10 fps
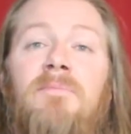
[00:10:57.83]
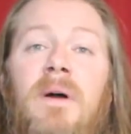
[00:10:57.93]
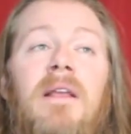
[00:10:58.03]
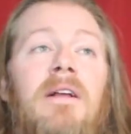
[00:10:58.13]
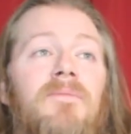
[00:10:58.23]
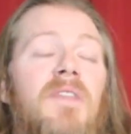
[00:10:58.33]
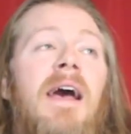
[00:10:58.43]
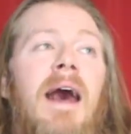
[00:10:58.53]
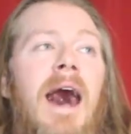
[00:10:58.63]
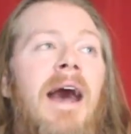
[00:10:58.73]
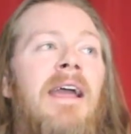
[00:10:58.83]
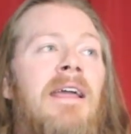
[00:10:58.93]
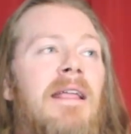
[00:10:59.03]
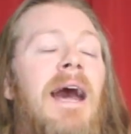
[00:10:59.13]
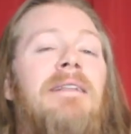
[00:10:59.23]
But yeah,
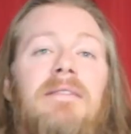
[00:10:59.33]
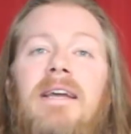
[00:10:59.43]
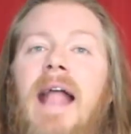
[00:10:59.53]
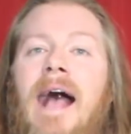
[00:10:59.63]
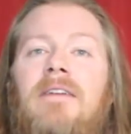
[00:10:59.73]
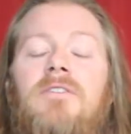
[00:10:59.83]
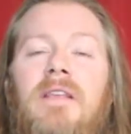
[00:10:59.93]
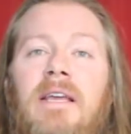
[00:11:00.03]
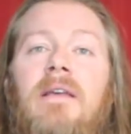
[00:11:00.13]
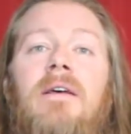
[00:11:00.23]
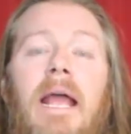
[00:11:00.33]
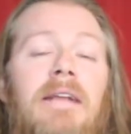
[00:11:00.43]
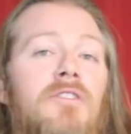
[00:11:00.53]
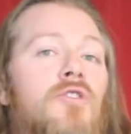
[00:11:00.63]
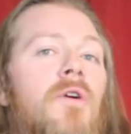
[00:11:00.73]
I did actually
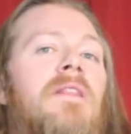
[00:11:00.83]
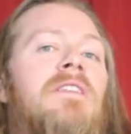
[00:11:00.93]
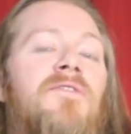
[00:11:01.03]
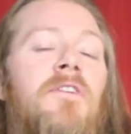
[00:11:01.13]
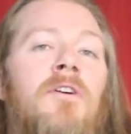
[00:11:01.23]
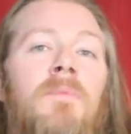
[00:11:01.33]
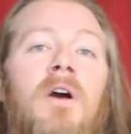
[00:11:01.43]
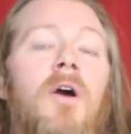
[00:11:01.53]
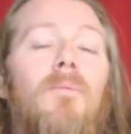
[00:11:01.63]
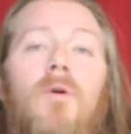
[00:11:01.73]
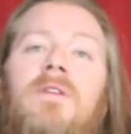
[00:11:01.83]
enjoy this film more